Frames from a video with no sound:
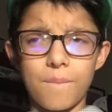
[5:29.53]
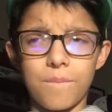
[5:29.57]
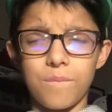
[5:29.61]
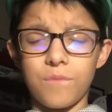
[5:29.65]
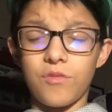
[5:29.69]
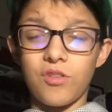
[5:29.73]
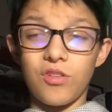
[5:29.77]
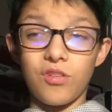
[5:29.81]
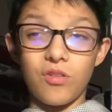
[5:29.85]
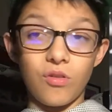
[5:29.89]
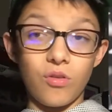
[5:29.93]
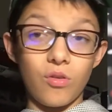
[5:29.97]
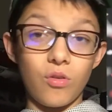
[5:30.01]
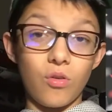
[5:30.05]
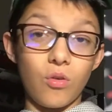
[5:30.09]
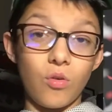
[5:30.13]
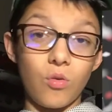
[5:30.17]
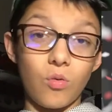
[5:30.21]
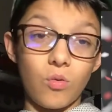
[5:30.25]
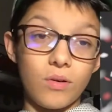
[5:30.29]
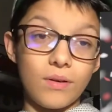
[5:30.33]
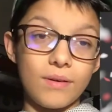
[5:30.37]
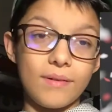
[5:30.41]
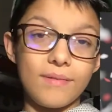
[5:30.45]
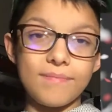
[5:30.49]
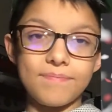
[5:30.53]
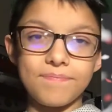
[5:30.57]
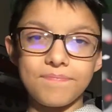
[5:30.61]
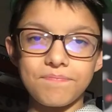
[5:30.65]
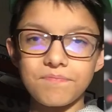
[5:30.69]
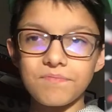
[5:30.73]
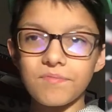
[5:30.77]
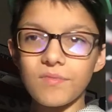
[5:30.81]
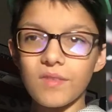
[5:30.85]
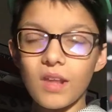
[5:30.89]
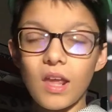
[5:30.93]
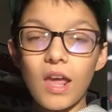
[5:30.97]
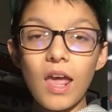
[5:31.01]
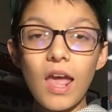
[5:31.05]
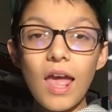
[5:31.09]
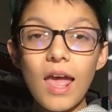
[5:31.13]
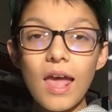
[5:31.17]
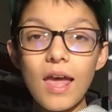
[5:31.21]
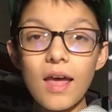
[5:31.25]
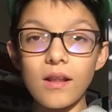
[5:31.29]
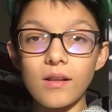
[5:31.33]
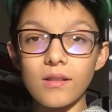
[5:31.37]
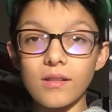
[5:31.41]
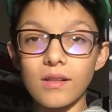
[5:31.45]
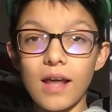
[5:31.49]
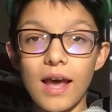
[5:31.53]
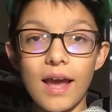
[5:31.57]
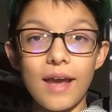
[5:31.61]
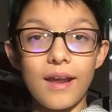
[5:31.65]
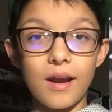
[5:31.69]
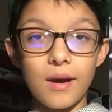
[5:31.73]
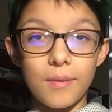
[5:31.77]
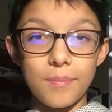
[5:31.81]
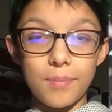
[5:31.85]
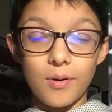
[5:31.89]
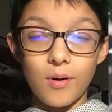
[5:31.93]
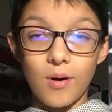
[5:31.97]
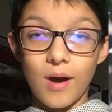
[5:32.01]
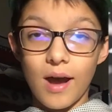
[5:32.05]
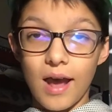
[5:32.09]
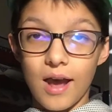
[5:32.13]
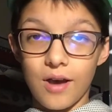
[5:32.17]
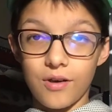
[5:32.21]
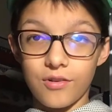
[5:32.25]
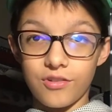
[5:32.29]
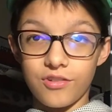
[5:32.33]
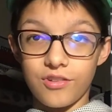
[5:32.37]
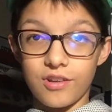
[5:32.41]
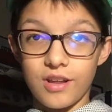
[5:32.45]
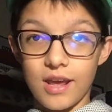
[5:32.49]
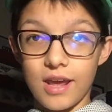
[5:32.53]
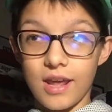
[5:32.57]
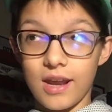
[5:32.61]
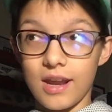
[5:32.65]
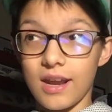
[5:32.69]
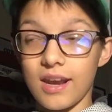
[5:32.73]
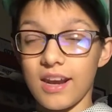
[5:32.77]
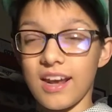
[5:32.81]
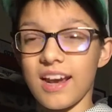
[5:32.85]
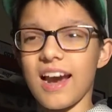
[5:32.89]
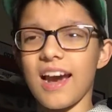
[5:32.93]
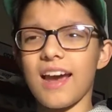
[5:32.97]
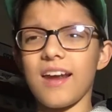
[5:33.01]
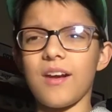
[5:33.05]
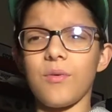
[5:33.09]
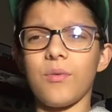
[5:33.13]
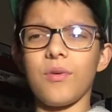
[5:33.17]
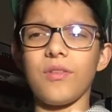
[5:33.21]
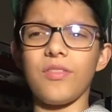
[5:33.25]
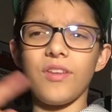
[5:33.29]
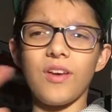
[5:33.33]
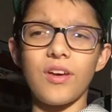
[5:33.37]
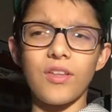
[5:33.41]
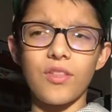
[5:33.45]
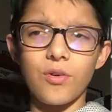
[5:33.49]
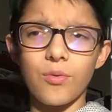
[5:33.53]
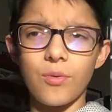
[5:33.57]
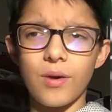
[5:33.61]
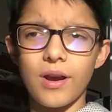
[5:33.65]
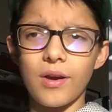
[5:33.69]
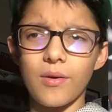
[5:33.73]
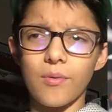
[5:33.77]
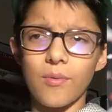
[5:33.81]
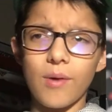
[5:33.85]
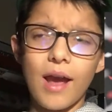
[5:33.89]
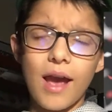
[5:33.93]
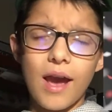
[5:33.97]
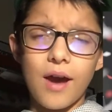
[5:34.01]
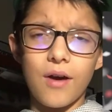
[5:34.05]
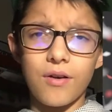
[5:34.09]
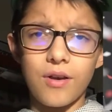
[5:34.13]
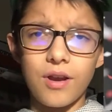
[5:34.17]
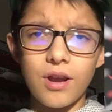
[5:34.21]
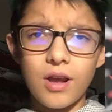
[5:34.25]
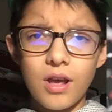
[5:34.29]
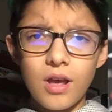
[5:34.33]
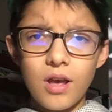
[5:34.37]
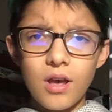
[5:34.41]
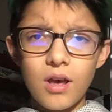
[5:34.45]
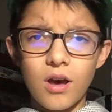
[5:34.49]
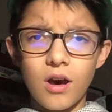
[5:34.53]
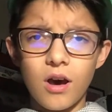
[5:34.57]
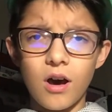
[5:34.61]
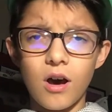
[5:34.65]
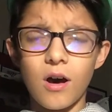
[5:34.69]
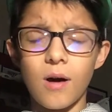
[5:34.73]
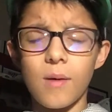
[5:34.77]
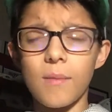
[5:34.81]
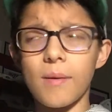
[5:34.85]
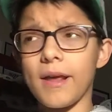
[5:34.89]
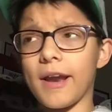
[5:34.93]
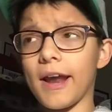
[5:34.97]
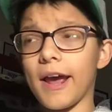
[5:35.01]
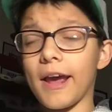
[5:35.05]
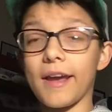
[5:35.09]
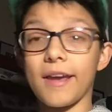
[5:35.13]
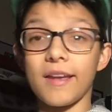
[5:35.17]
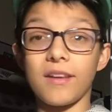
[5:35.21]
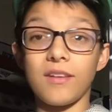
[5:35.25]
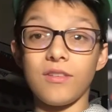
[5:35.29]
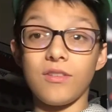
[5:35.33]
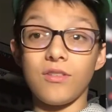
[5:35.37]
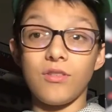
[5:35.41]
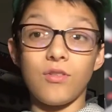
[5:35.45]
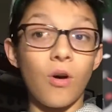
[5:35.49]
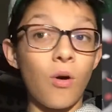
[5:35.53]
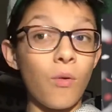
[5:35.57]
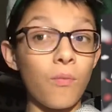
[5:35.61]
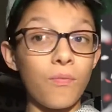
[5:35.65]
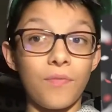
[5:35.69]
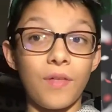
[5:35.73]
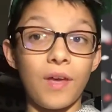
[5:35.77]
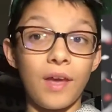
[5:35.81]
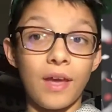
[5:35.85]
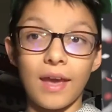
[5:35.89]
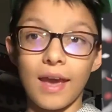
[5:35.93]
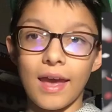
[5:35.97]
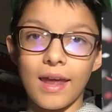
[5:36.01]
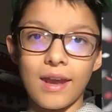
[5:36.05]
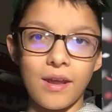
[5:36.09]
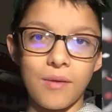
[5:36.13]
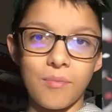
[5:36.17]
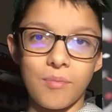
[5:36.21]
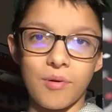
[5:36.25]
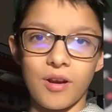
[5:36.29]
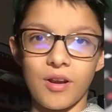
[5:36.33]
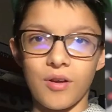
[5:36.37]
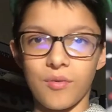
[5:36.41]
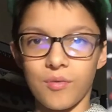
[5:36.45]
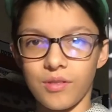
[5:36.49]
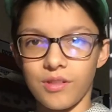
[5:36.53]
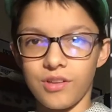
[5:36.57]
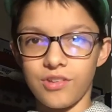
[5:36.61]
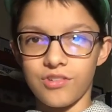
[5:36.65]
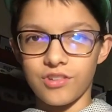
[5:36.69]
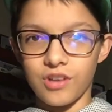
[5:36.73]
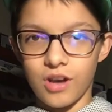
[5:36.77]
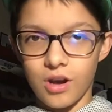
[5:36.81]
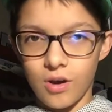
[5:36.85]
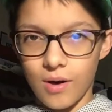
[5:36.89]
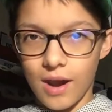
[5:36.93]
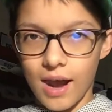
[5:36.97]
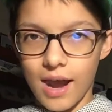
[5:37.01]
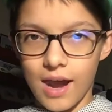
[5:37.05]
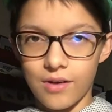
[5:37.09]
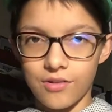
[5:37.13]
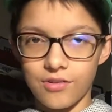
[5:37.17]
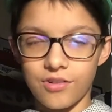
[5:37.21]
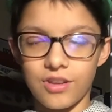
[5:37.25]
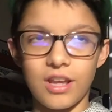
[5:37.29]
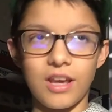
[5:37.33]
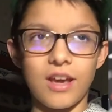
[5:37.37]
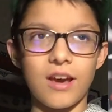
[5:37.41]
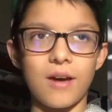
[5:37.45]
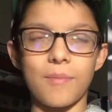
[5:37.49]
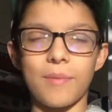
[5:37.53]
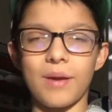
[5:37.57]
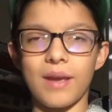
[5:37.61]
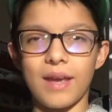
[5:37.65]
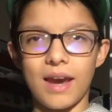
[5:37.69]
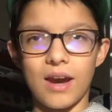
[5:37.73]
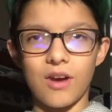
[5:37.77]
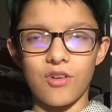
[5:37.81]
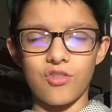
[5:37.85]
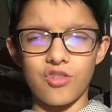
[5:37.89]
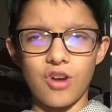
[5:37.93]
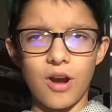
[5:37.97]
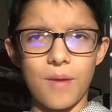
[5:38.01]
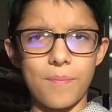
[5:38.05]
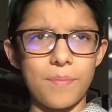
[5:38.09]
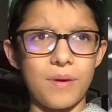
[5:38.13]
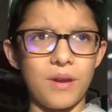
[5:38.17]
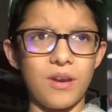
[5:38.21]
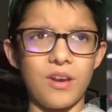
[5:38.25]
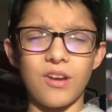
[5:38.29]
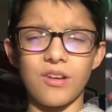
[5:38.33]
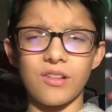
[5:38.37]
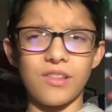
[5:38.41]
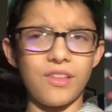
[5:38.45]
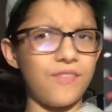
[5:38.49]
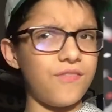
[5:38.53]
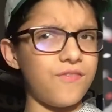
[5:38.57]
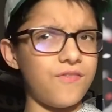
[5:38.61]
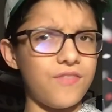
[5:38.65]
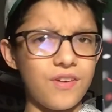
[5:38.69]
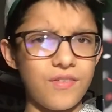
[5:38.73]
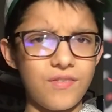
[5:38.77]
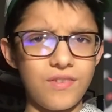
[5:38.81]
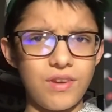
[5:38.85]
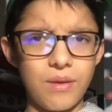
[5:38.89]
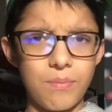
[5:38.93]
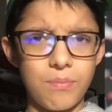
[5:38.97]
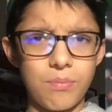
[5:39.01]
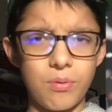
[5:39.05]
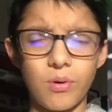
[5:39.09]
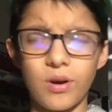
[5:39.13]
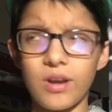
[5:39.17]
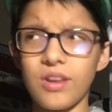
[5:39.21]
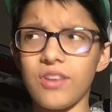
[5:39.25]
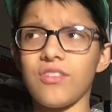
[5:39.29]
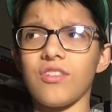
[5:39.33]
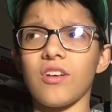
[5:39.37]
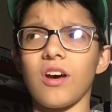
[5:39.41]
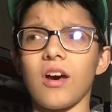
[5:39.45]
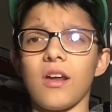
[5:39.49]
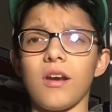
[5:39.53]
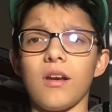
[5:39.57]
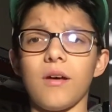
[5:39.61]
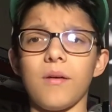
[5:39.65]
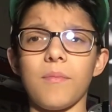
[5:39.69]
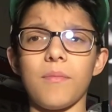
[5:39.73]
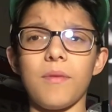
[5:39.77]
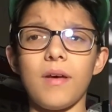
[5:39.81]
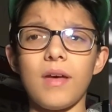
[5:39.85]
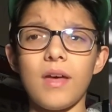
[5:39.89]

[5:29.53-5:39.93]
to light up Ohio State, and it kind of went the other way around. And I don't think anybody really saw Ohio State coming out, dropping nearly 50 points on them,